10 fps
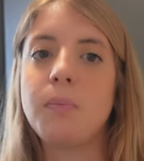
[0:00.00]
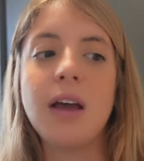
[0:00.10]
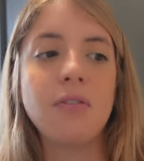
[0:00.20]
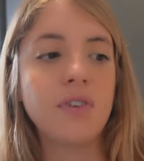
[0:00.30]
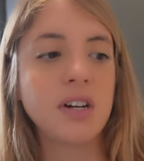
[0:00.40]

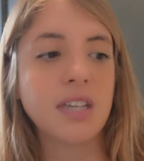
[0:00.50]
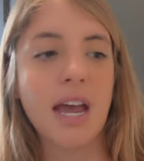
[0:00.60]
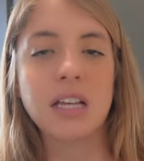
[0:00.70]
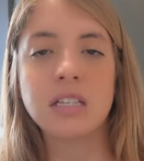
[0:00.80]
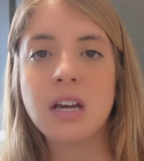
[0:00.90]
My first
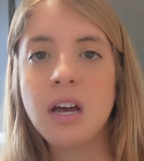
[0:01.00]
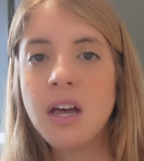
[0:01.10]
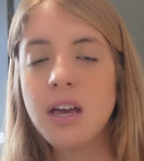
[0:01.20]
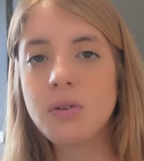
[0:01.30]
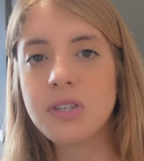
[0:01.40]
ex,
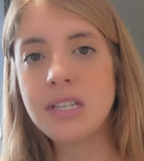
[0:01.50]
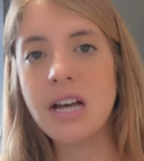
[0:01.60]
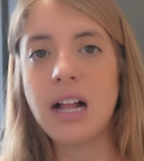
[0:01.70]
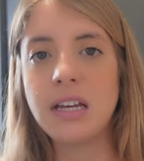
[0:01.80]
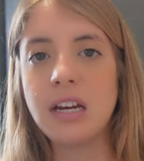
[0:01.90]
he was
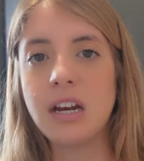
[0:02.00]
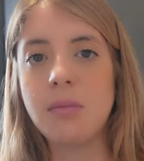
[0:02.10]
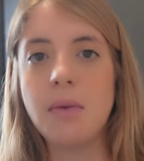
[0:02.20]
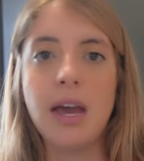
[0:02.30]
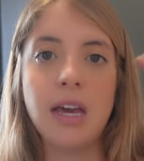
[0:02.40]
Italian and
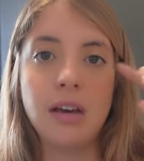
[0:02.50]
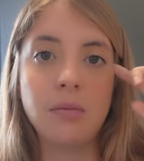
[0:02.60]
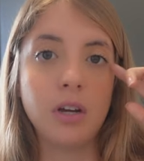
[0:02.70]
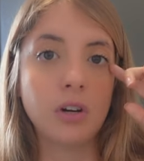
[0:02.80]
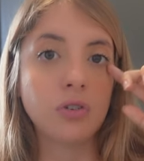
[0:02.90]
I met
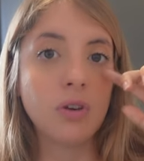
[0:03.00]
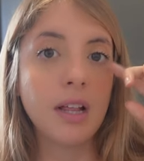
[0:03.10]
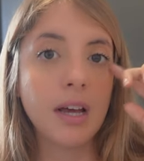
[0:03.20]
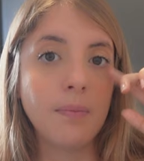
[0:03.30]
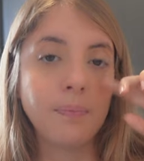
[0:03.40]
him in
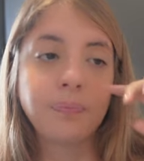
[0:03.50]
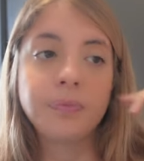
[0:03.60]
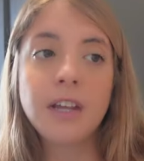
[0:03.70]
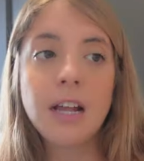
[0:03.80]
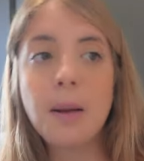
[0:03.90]
Australia.
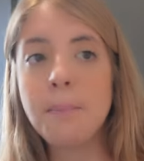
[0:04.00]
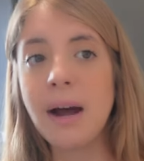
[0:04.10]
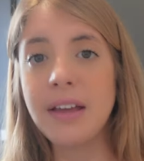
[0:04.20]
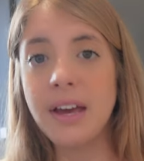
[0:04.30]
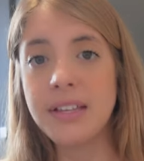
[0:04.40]

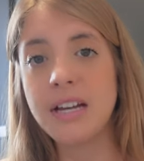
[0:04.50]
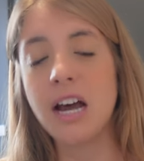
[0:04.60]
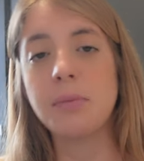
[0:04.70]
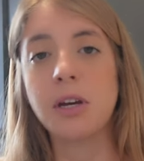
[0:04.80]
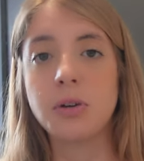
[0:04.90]
By that
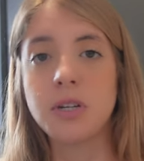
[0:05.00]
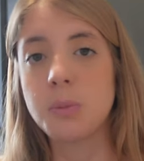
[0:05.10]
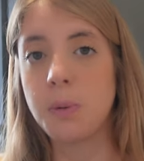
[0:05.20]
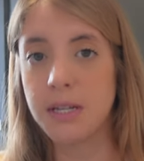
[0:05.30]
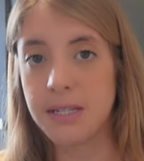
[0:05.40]
time, I couldn't
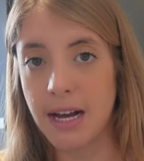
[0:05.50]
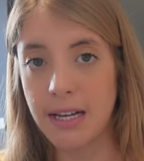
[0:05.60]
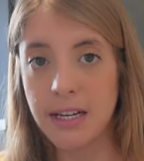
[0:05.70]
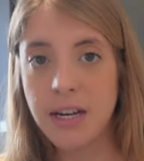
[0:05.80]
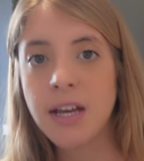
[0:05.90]
speak
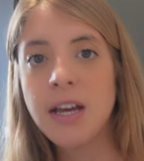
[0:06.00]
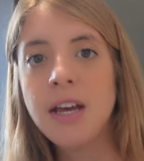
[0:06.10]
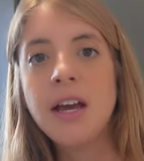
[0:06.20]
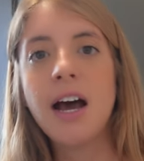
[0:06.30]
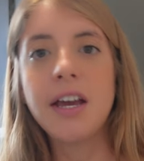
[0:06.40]
Italian.
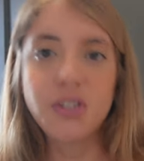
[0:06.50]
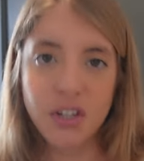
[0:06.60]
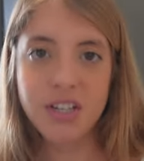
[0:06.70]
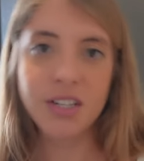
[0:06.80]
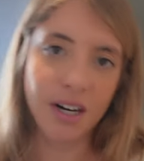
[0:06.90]
I
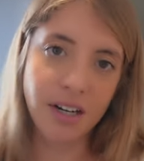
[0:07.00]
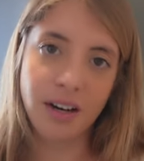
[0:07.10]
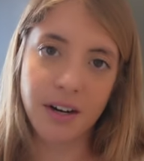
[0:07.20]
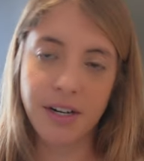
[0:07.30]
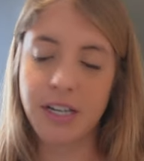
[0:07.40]
actually started
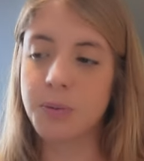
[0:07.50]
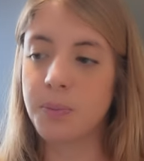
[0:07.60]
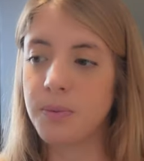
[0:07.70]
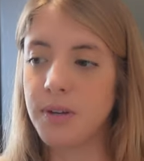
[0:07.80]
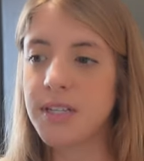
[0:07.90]
learning
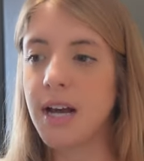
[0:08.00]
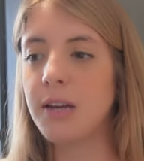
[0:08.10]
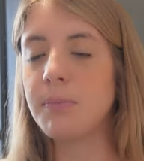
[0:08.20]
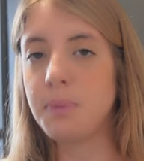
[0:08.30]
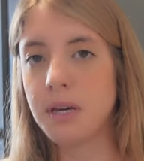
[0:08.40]

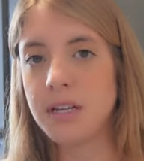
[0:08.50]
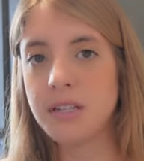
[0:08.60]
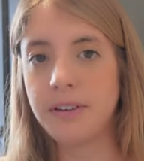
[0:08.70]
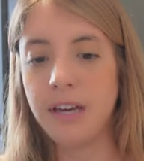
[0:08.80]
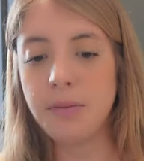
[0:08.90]
Italian because
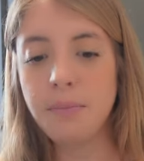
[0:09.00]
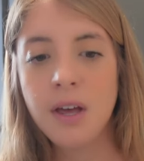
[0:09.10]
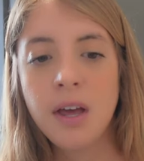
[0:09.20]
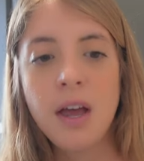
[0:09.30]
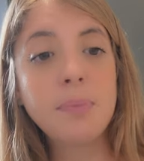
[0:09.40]
of him.
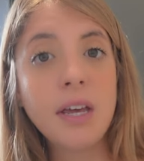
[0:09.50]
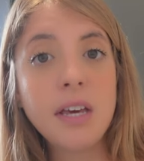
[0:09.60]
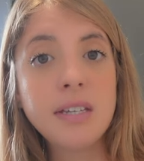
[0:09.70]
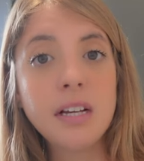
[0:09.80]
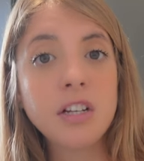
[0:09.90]
But
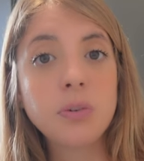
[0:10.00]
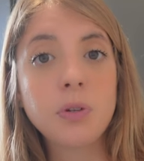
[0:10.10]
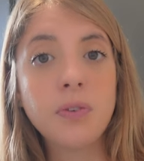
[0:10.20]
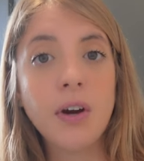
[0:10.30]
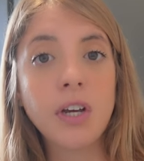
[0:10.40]
his English
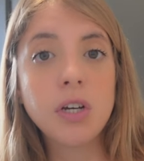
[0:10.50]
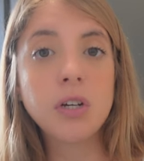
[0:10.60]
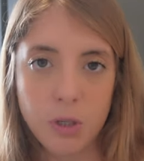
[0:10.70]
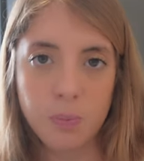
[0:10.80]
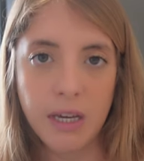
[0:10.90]
was very
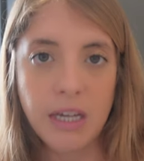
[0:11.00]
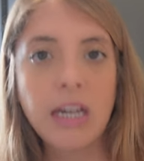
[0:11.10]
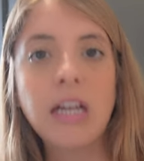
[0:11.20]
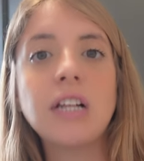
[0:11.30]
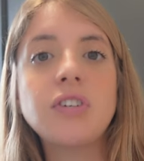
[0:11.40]
good, speaking
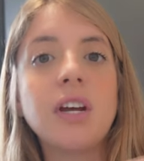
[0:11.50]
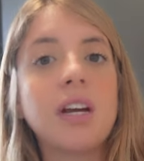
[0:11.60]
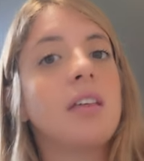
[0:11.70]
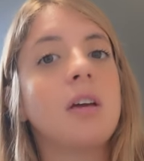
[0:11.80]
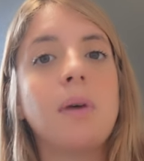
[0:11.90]
English, and
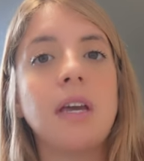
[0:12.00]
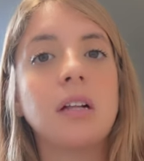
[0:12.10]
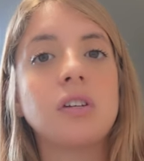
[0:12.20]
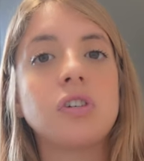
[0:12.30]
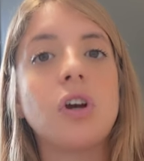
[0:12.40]
I think my
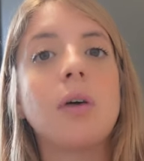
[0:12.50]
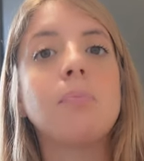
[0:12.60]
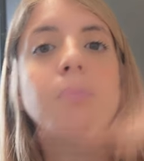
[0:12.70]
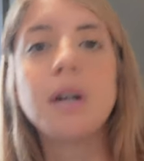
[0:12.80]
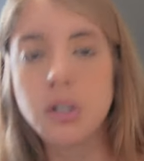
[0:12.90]
English
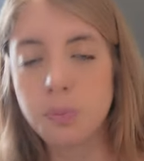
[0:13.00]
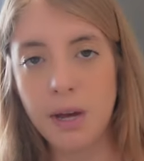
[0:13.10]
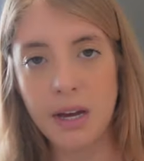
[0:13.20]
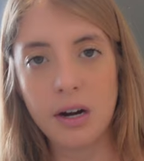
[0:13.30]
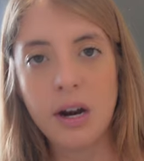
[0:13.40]
got much
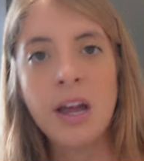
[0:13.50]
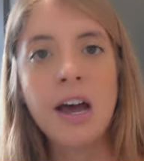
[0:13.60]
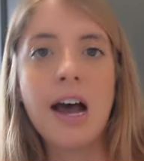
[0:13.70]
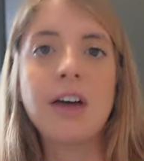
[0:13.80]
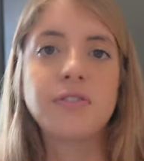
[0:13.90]
better
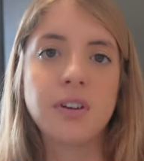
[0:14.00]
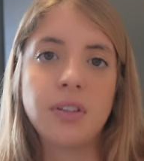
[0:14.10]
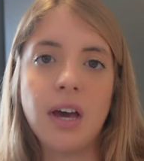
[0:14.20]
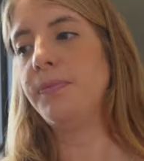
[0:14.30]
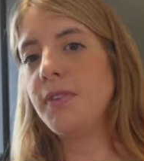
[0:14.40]
after
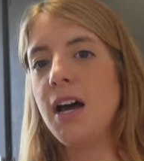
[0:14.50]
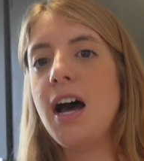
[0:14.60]
that.